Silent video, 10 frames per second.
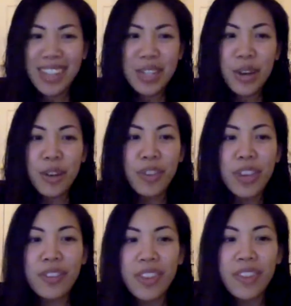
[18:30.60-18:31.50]
So
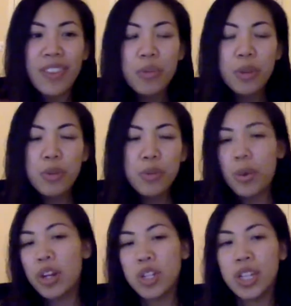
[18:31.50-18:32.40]
if anyone who's
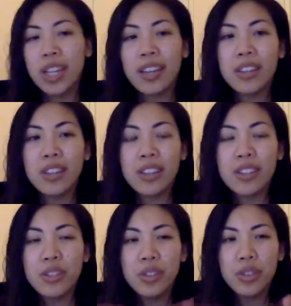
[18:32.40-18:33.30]
watching
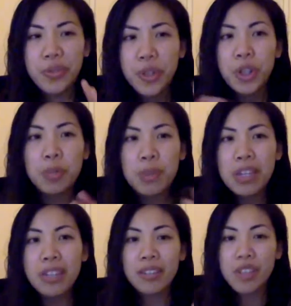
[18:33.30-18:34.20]
and you've heard
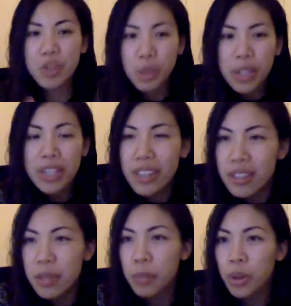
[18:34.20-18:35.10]
me squeeze
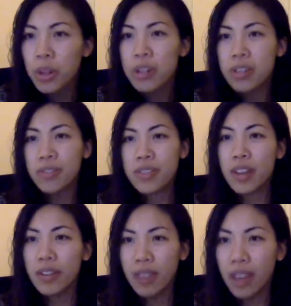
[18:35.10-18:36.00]
in some words of
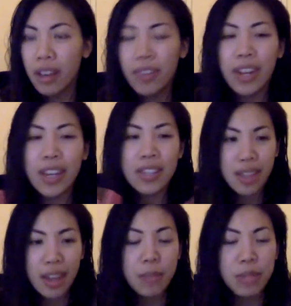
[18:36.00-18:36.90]
self-love, and I
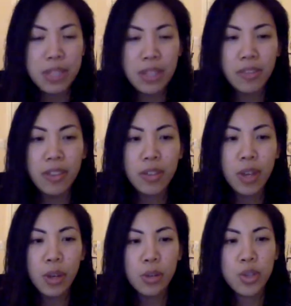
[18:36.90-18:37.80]
say that I'm a self-love
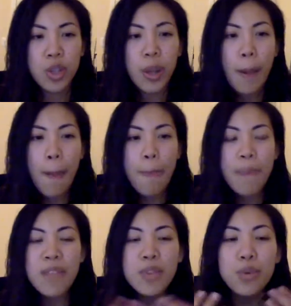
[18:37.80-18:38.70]
coach,
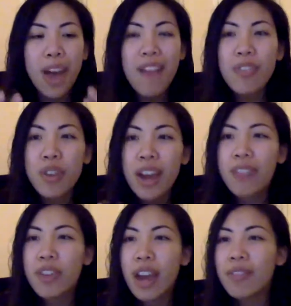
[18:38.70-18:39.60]
if you
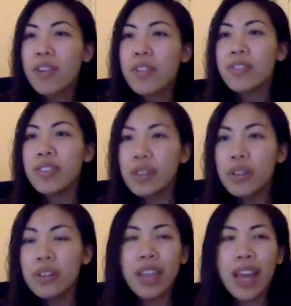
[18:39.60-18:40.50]
ever
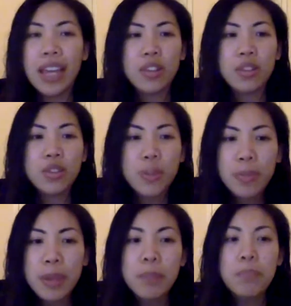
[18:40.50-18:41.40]
feel like there's
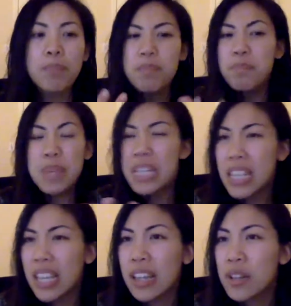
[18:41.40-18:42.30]
something
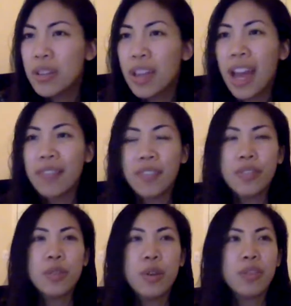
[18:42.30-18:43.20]
missing in your life,
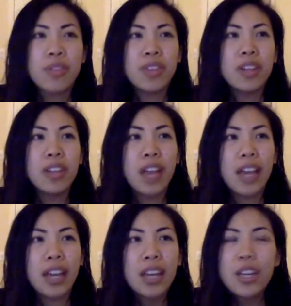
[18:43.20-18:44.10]
if you ever feel
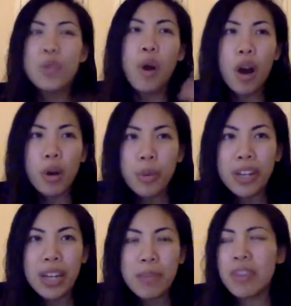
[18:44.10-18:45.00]
like you are
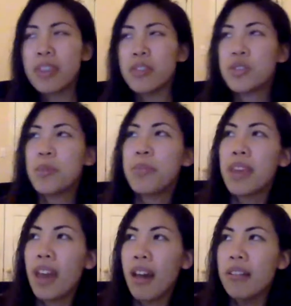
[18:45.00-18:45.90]
winning, but then there's
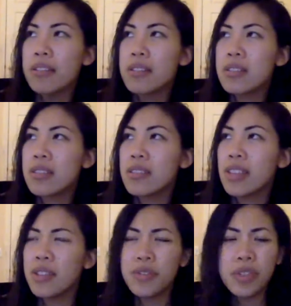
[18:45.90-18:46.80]
something else
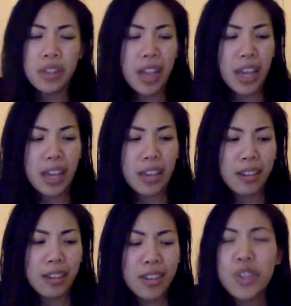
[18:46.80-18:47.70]
that you feel like,
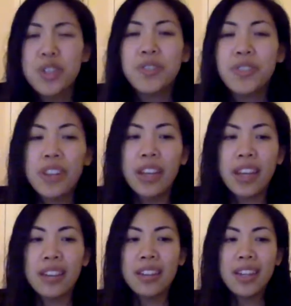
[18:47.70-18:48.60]
you just feel
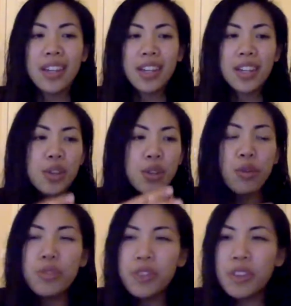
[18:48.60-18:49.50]
it. You
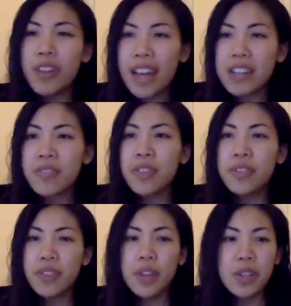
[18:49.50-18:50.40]
don't feel as
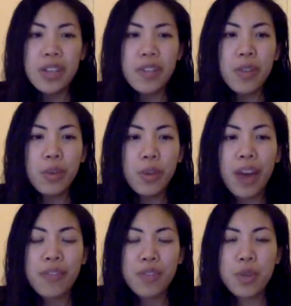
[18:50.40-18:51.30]
fulfilled, even though you
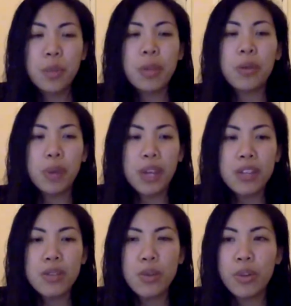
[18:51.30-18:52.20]
have so many
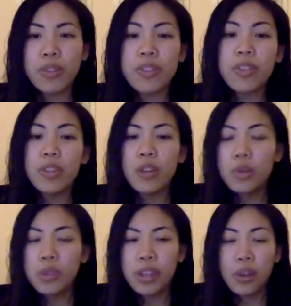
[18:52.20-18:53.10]
wins, or if you feel
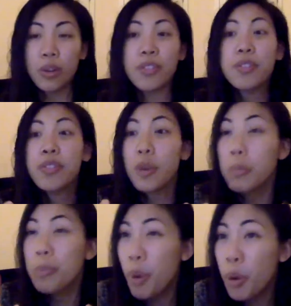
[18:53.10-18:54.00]
lonely, or if you feel
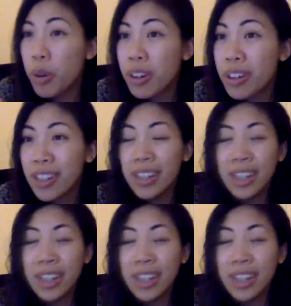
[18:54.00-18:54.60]
bored,